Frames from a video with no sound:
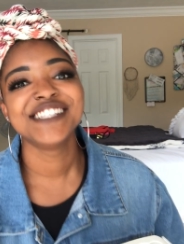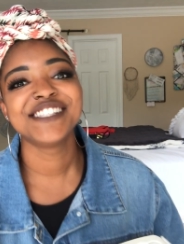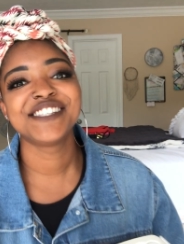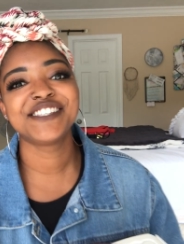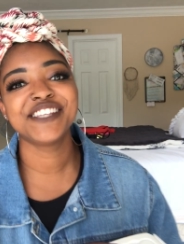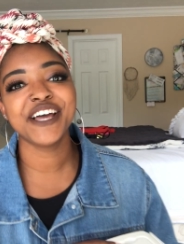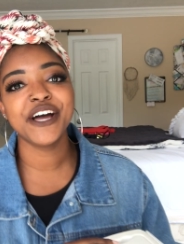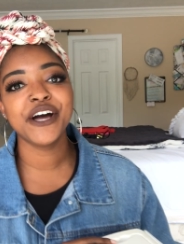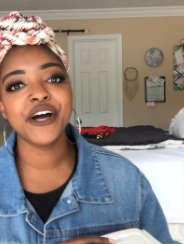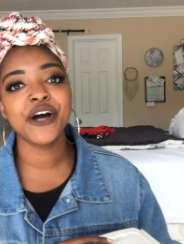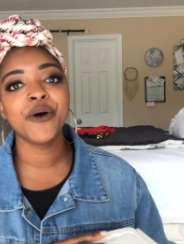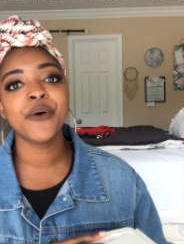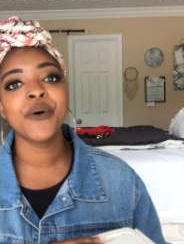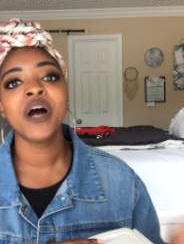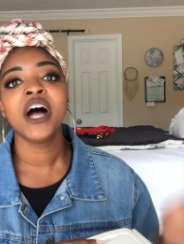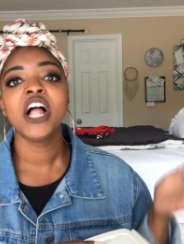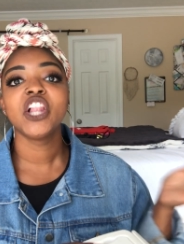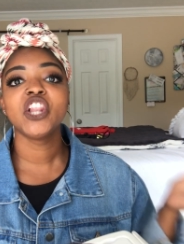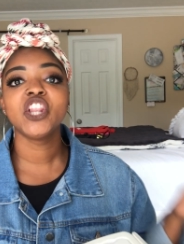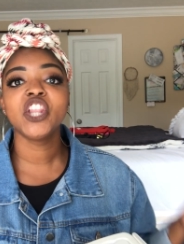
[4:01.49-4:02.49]
So
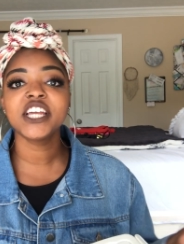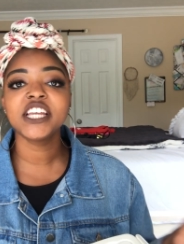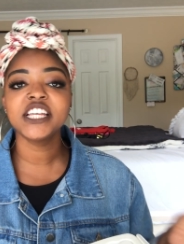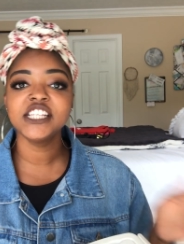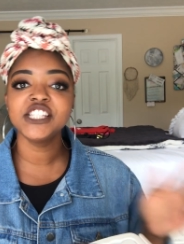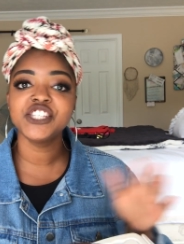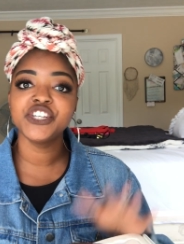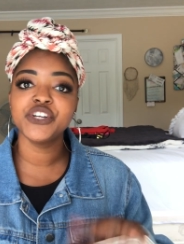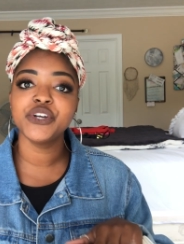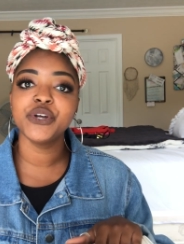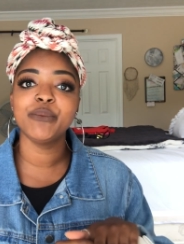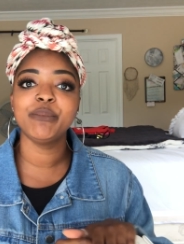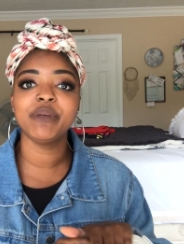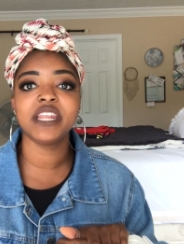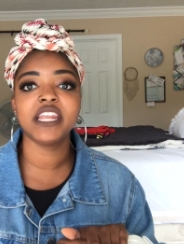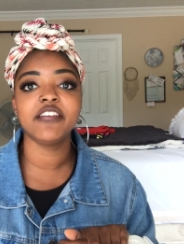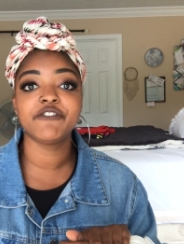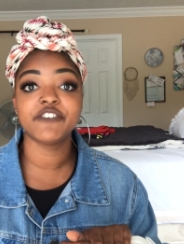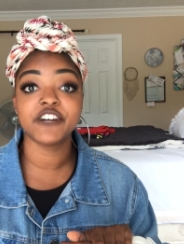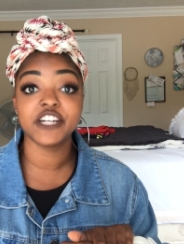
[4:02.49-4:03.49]
look into
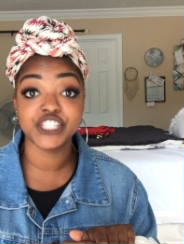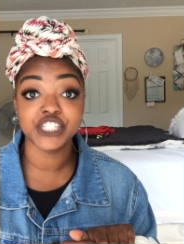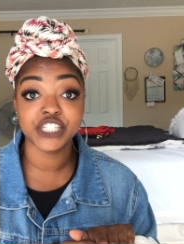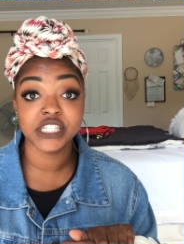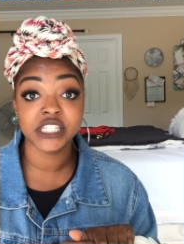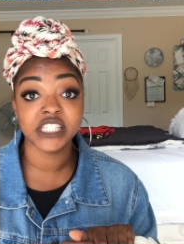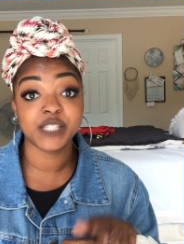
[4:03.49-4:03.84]
mini fridges,